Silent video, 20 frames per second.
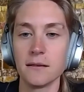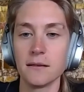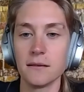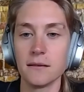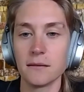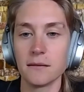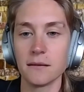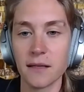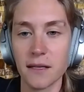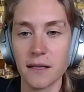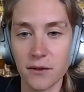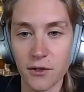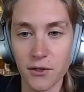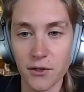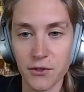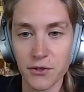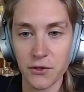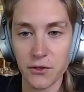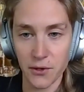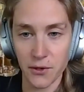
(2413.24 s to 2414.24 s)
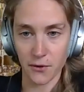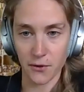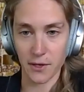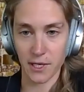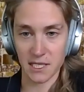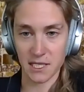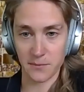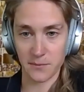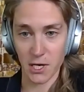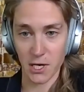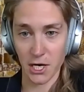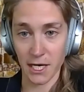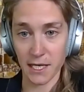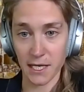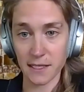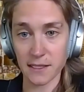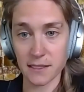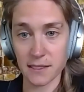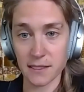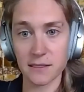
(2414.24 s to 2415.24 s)
little to no
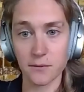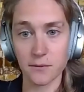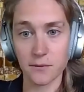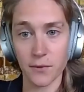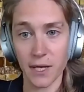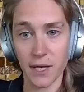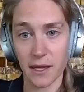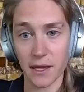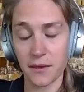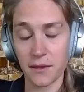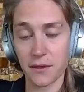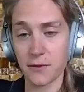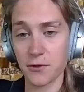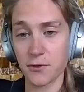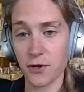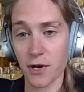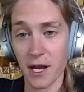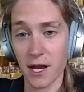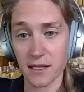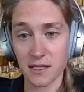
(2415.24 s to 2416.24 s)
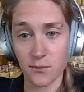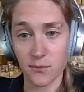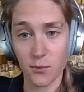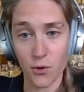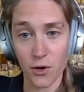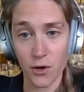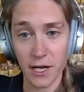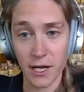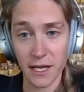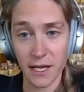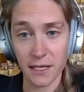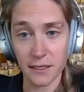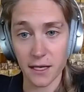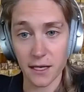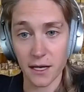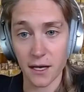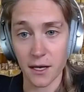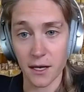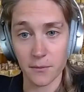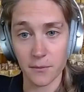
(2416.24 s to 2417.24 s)
experience with transporting
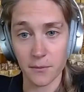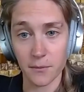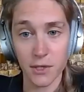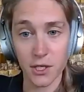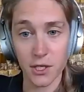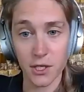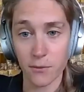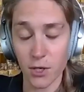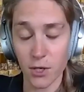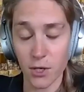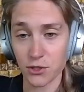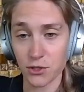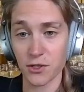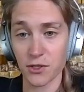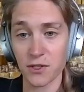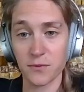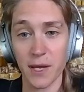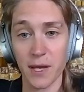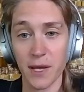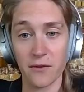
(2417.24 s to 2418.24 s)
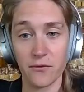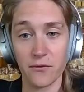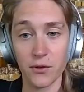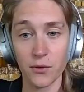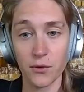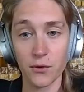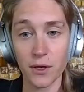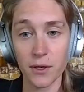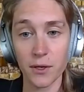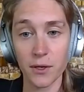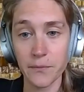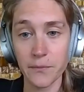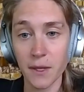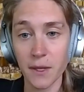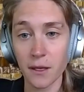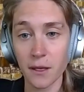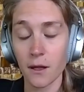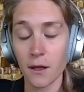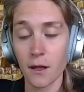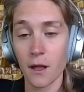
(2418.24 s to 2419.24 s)
commercial spent fuel,
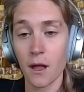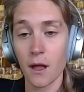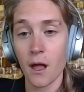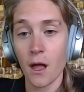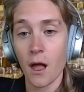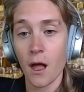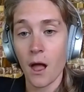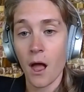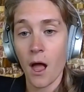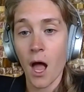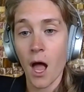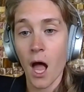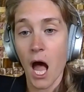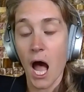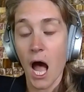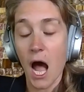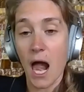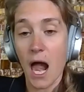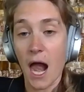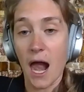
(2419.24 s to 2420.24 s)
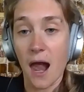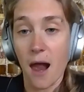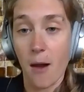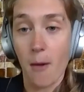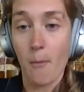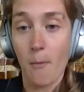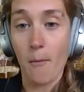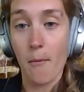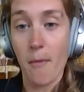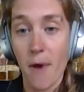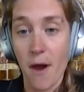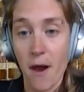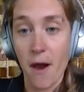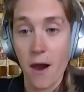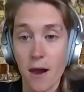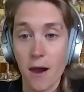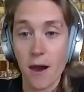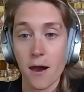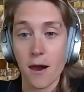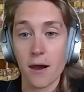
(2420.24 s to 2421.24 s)

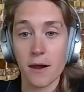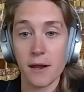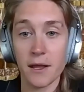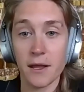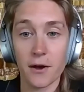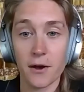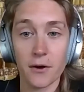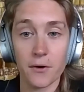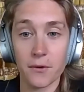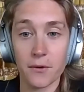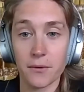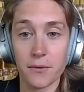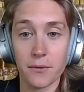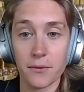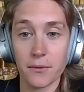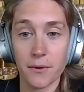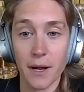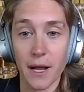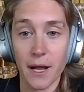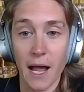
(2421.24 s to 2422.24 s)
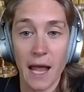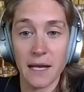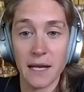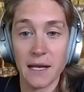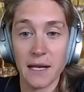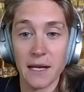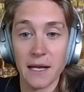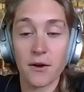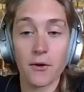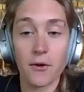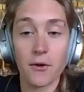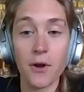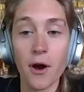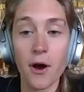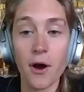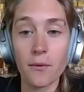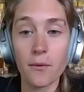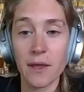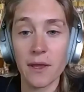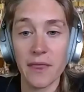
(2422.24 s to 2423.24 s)
you know, I don't
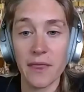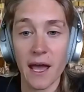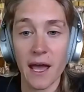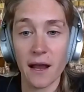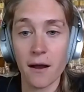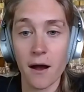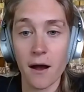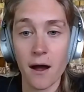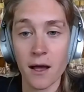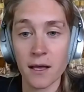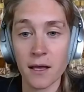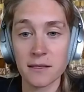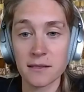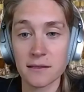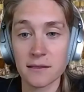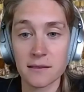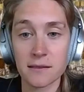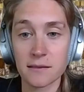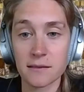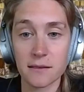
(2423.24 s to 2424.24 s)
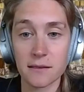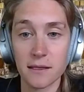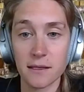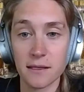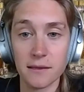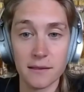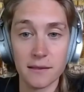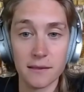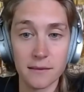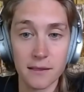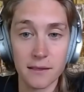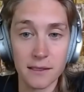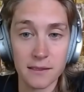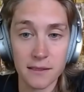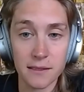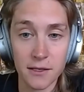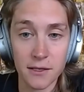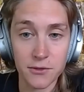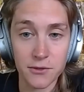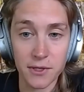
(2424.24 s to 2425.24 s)
know what that costs in this
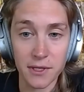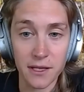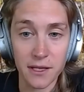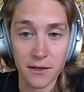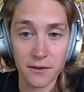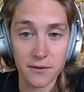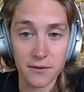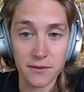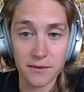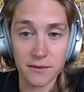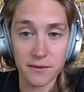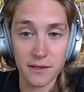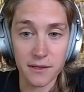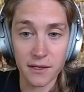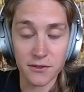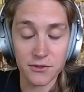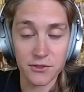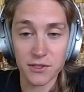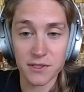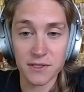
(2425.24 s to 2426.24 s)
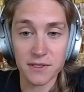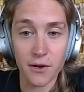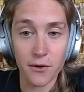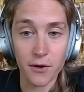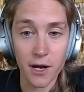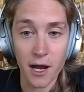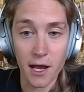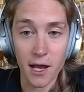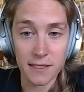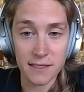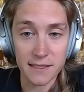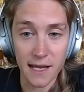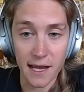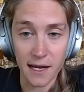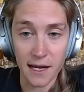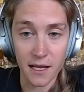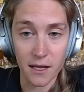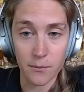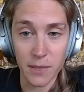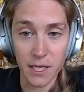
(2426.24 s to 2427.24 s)
country. There's just no cost
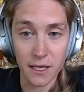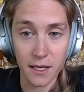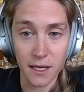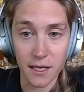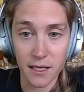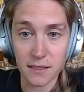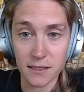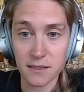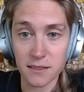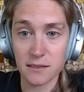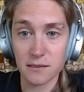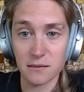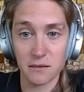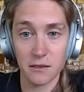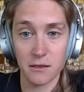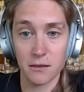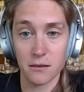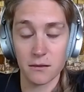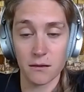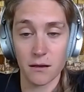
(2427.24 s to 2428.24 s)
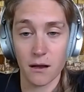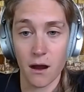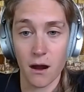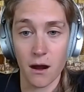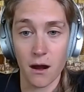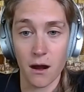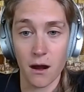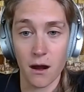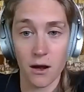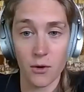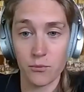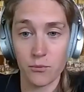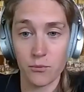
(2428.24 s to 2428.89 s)
data because our